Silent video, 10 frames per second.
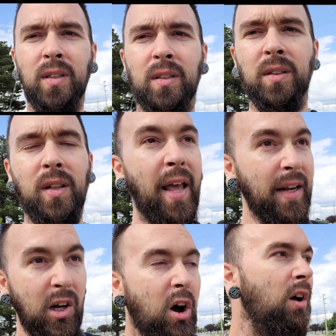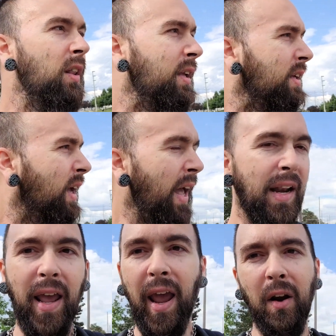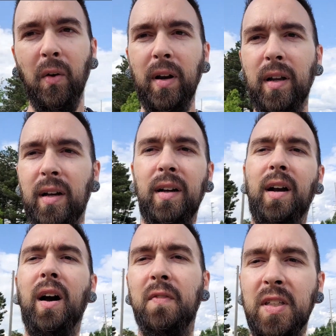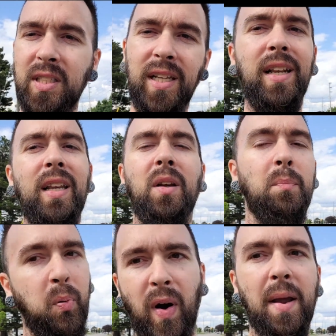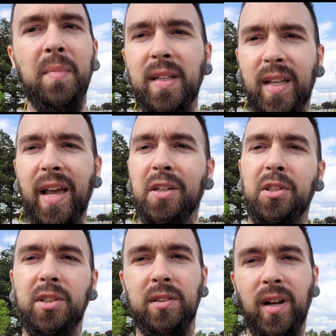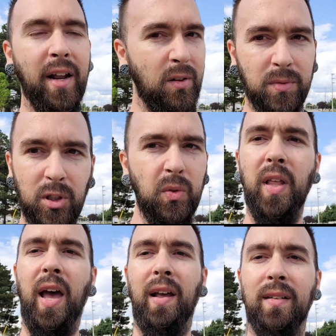Like calling an area of the city Bangladesh. I don't do that.